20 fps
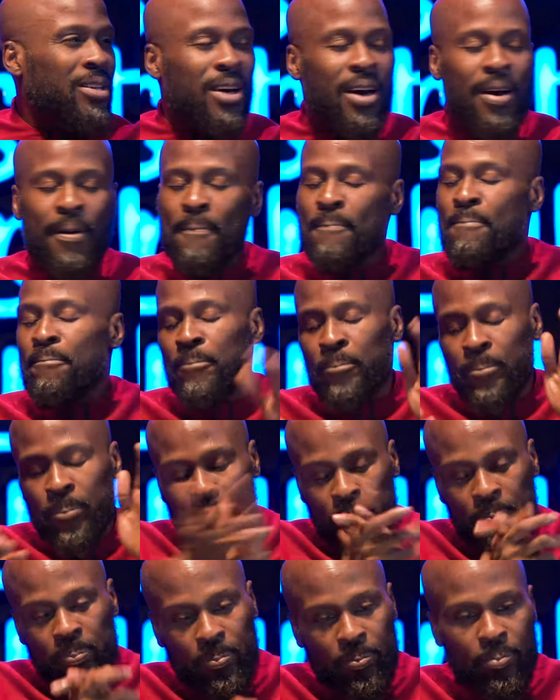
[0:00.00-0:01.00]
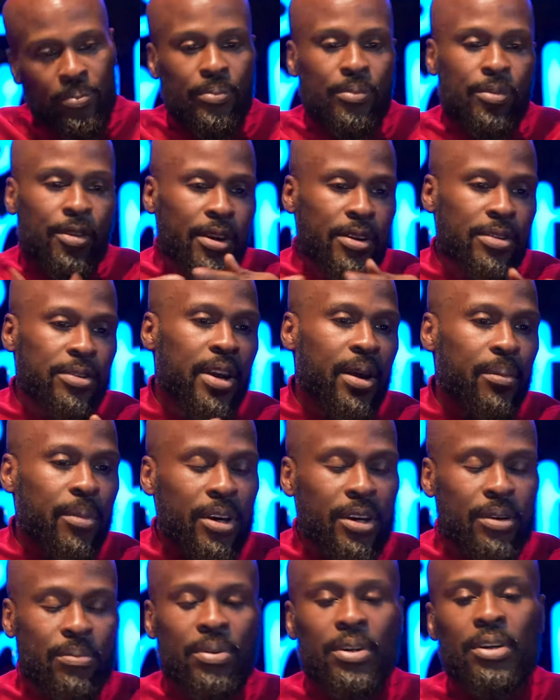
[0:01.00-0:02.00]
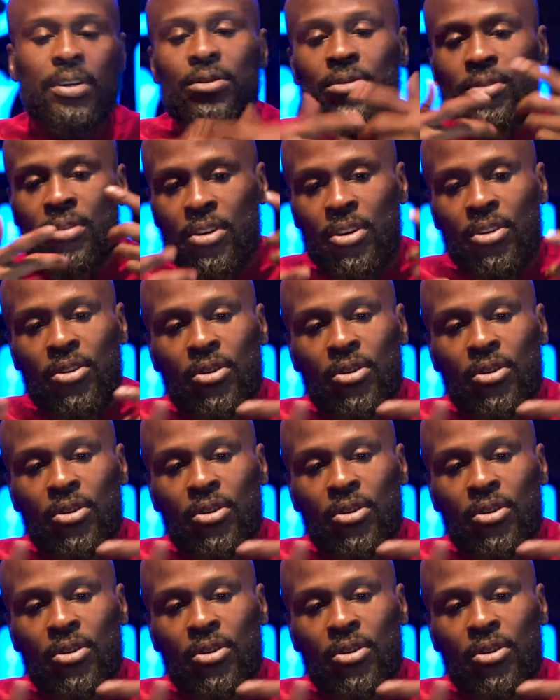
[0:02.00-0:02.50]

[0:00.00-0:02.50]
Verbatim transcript: that. Started making beats.